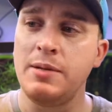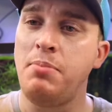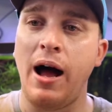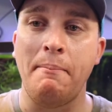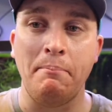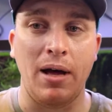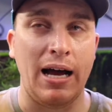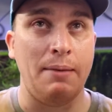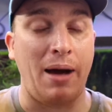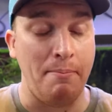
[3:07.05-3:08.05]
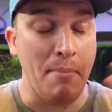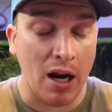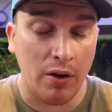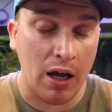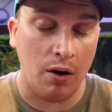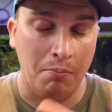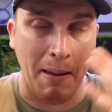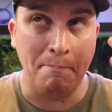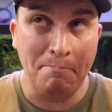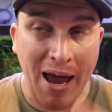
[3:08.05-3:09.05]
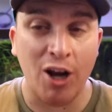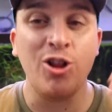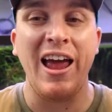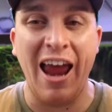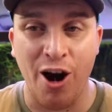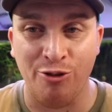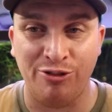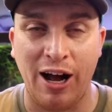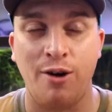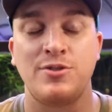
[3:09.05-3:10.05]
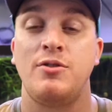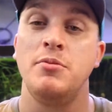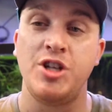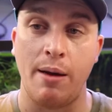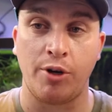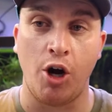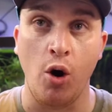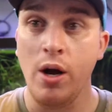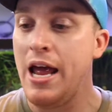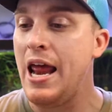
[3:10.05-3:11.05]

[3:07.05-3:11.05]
bought my, uh, my metal air, my metal air valves from Gemco.